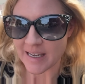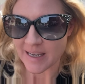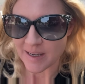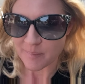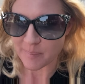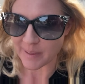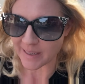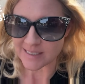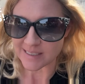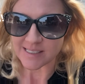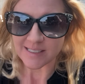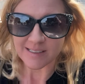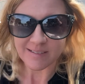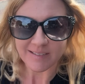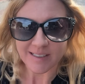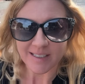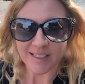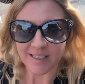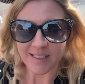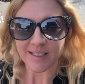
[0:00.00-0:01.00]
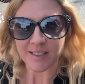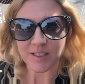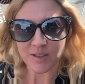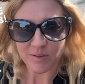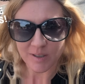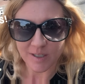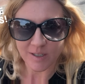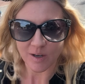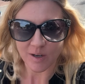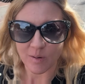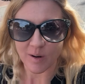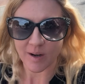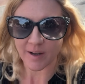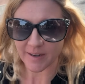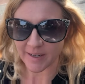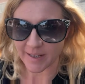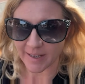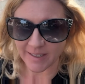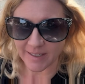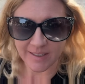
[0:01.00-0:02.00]
Basically, you can go
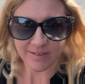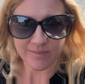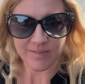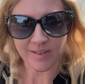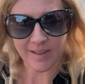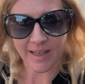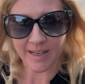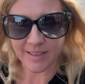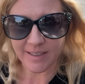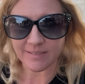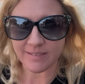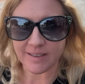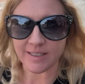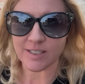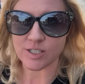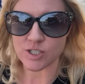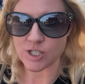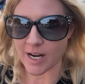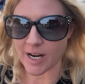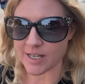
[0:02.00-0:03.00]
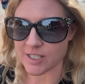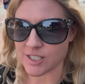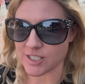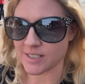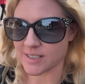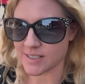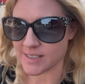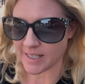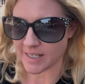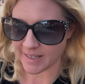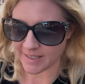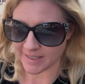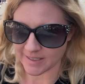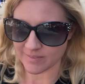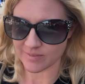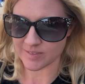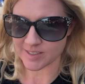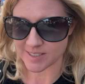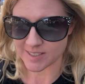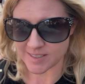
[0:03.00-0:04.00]
on any of the Lightning Lane attractions, any
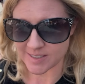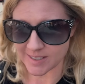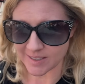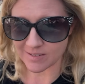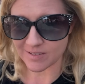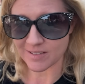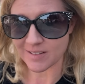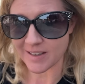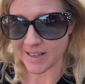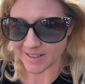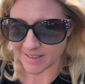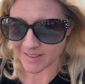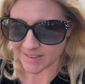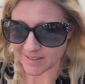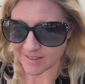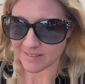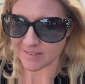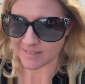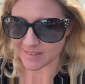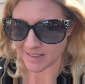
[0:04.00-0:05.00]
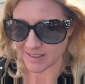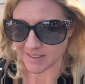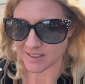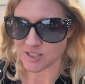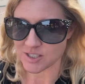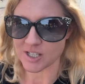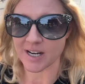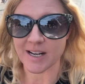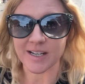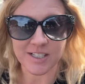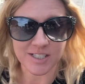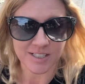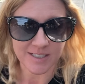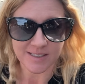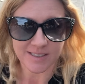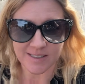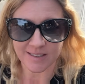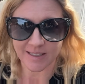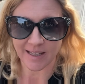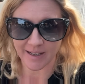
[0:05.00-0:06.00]
of the single Lightning Lane
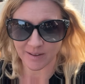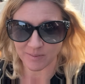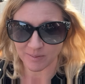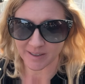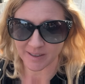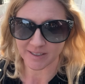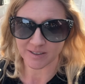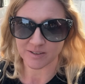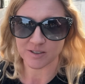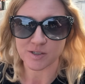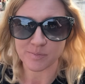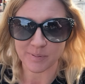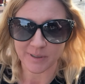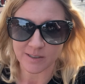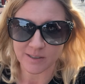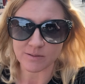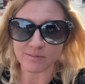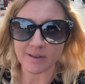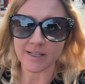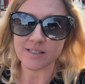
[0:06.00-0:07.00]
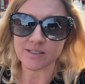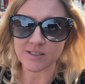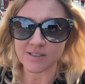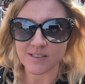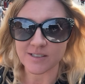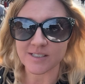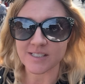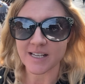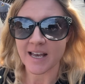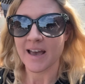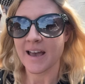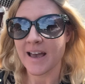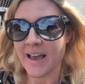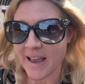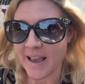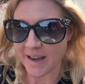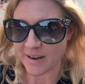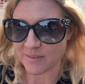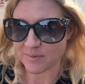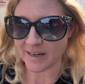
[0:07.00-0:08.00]
attractions like Radiator Springs Racers
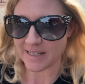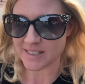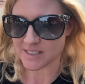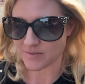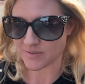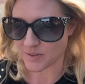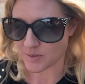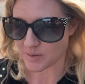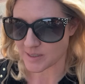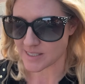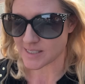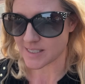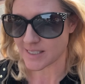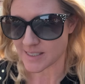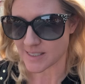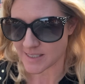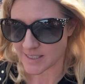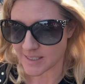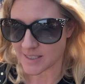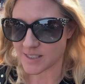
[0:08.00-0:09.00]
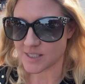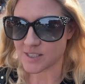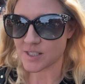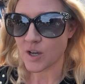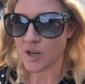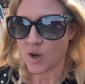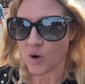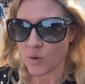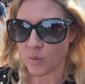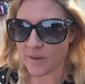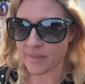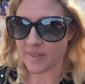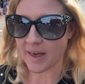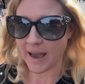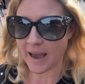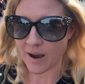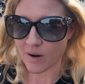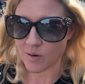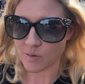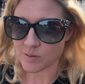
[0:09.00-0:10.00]
and Rise of the Resistance
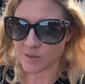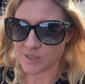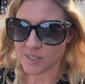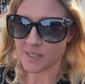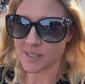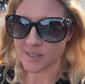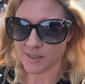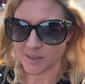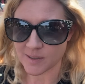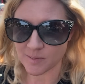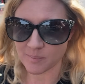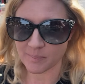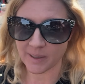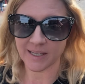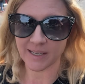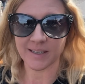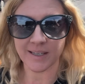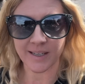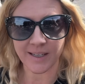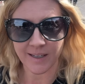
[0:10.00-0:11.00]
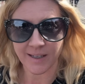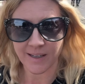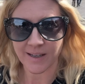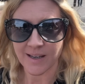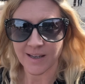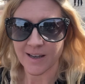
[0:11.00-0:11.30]
without making